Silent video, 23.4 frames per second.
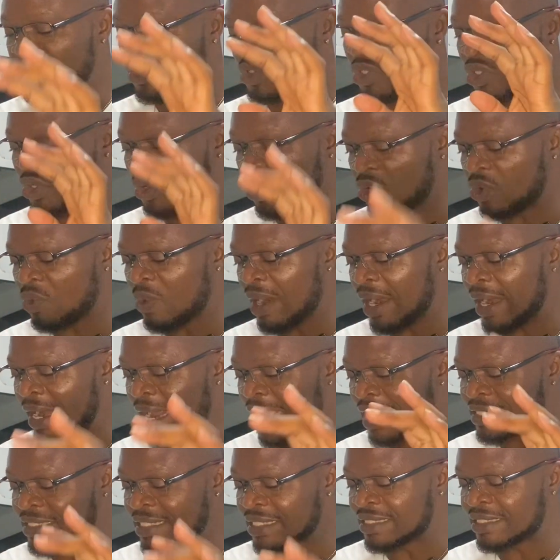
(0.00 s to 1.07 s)
Uruguay,
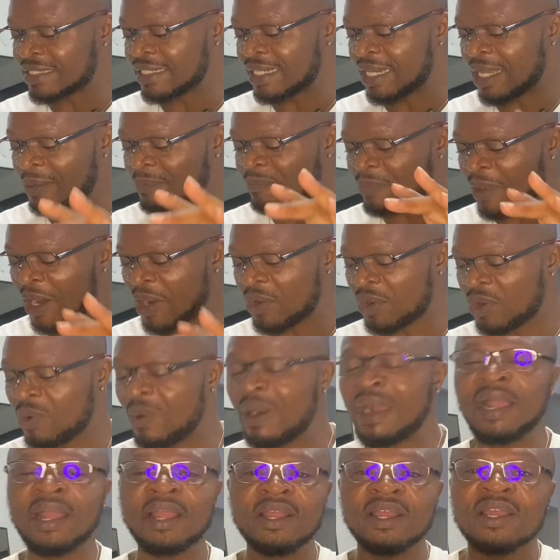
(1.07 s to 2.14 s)
Argentina,
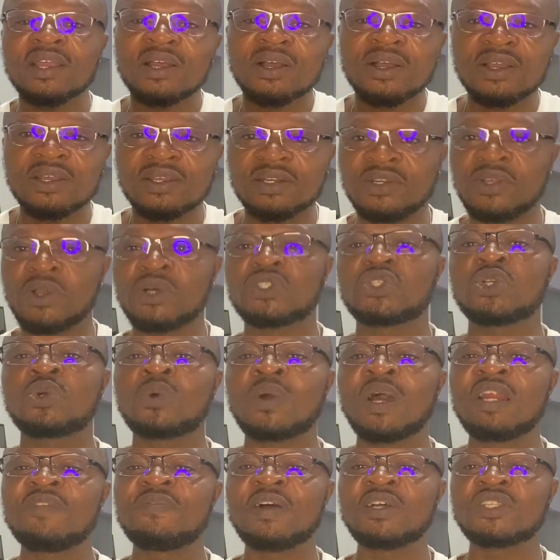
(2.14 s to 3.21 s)
Paraguay, they also
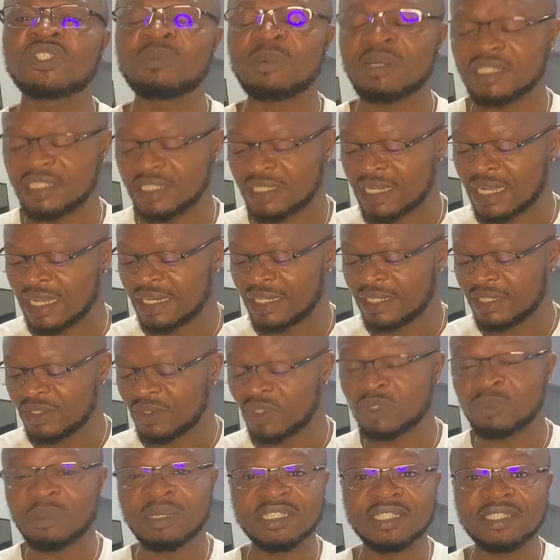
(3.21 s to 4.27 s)
qualify automatically,
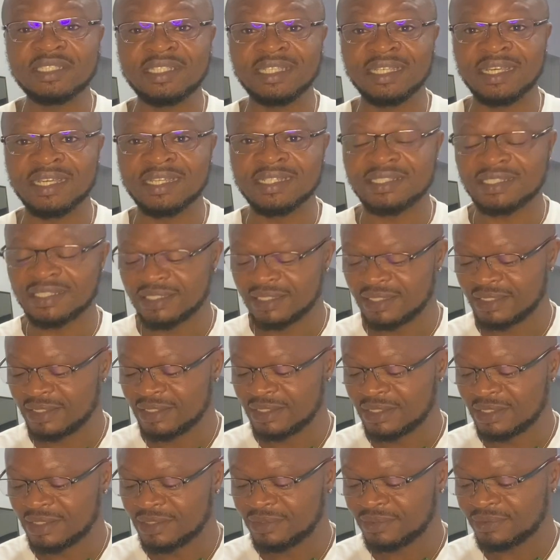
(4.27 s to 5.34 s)
automatic tickets.
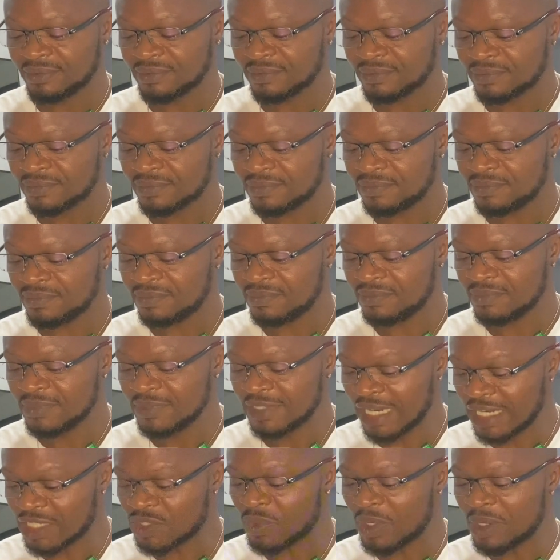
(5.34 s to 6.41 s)

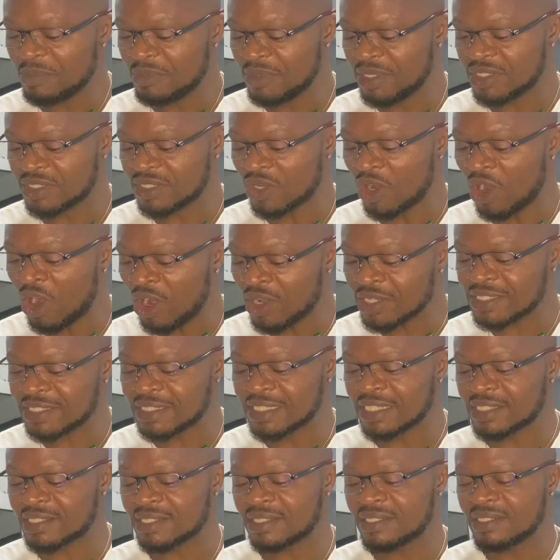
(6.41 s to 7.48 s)
That's what it means. All
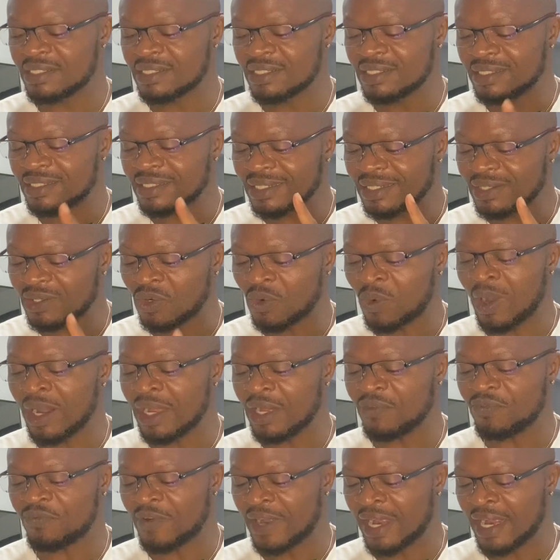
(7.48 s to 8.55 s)
6
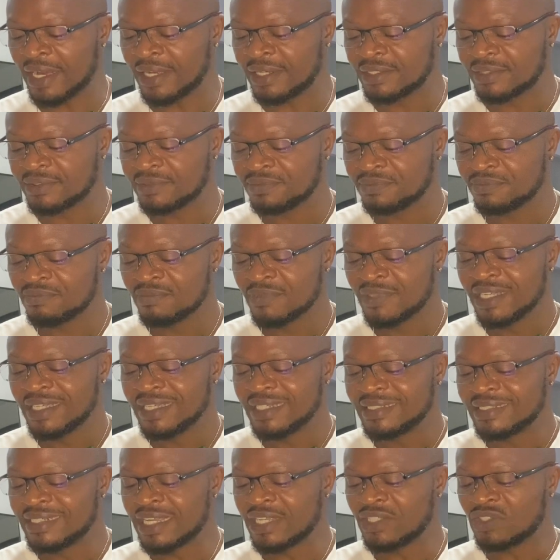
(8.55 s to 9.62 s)
qualified.
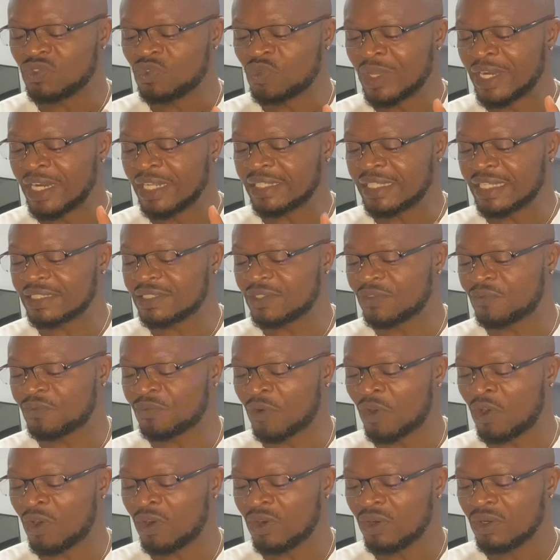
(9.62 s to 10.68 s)
Then
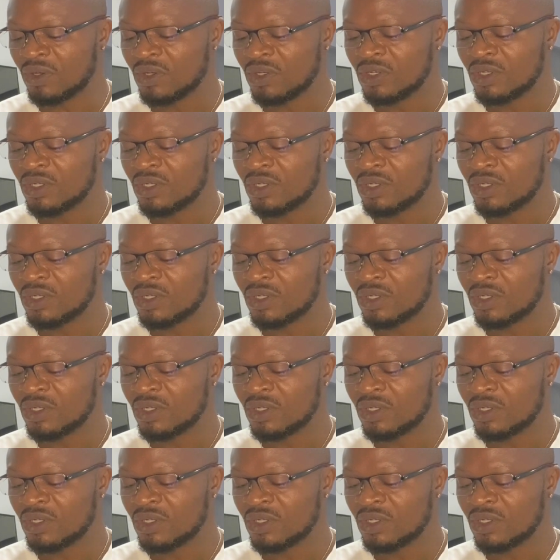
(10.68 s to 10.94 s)
2034,